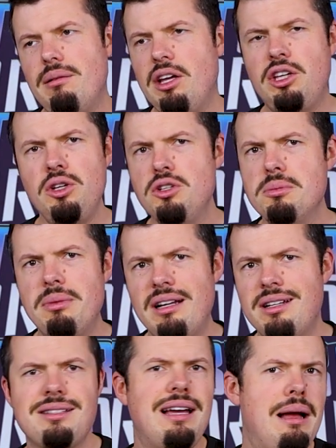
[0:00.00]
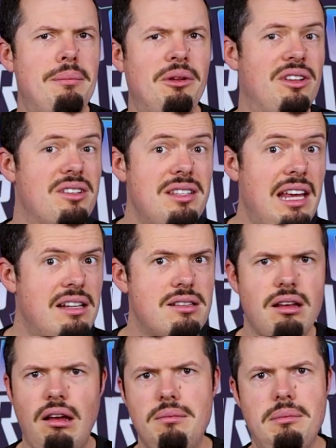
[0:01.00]
a huge amount of time on the
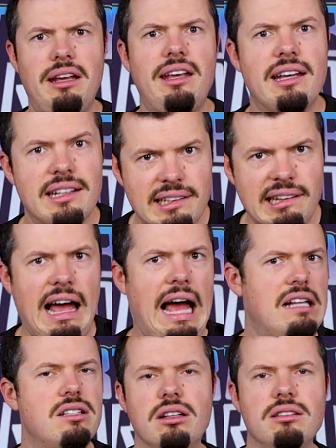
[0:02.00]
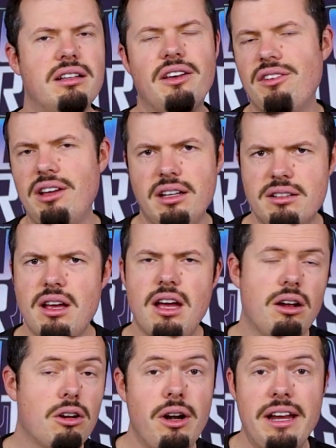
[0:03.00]
sensor and making it light and giving it
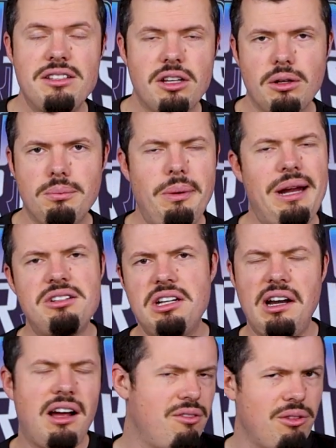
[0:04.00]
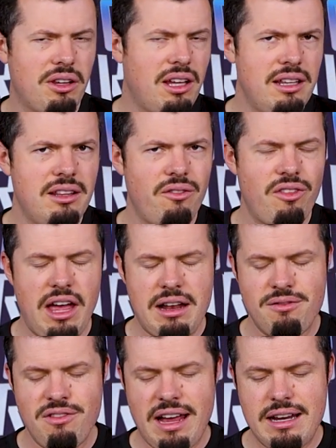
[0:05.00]
crazy good battery life within that
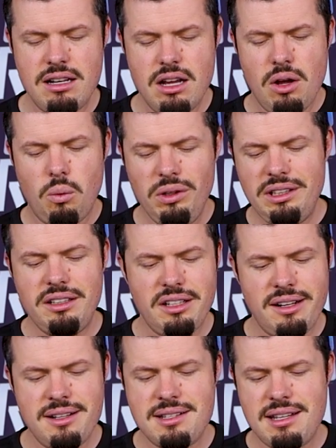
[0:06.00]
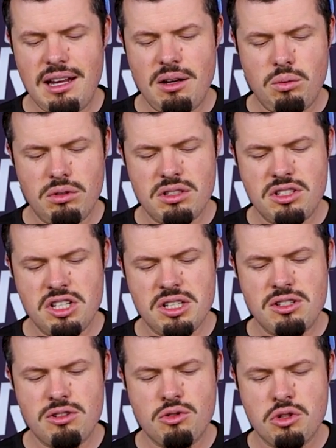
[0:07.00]
vein, what they did instead was
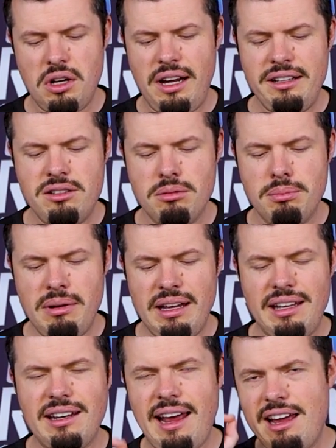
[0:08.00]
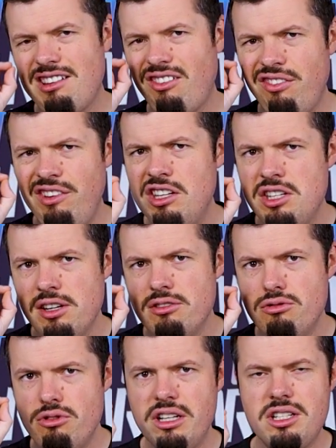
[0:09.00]
just try to make it as feature
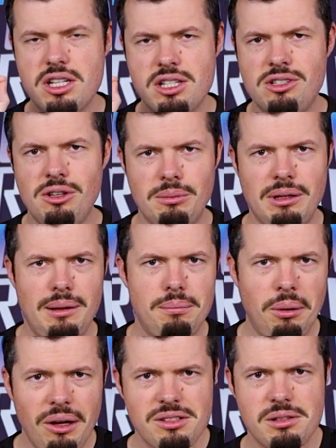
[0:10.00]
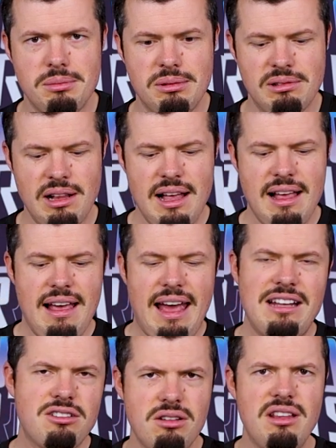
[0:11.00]
rich as humanly possible.
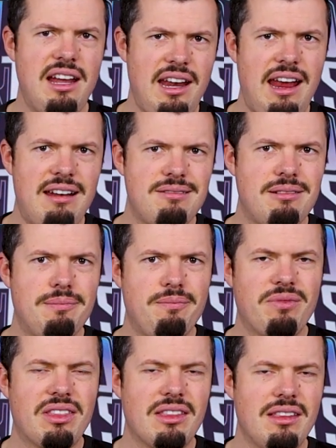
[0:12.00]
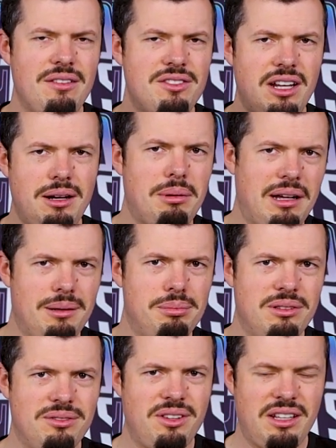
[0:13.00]
And to that end, they've set up a
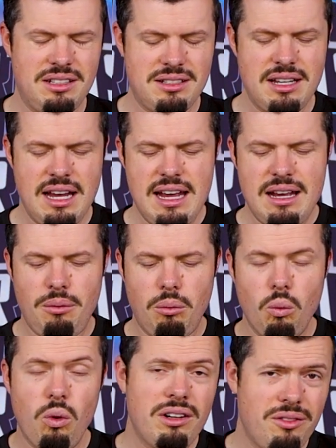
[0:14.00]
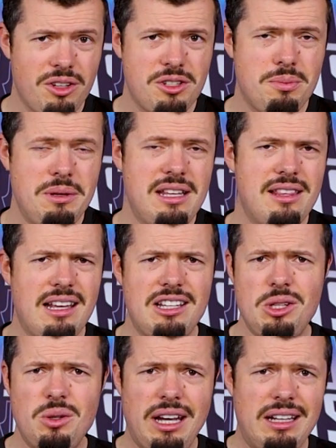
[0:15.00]
couple of things. One of those being that
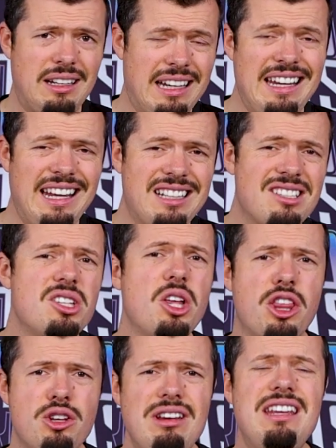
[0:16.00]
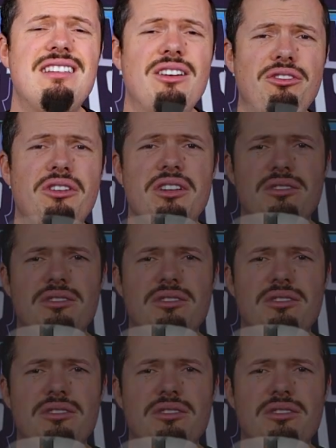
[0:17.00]
you can connect this to 3 different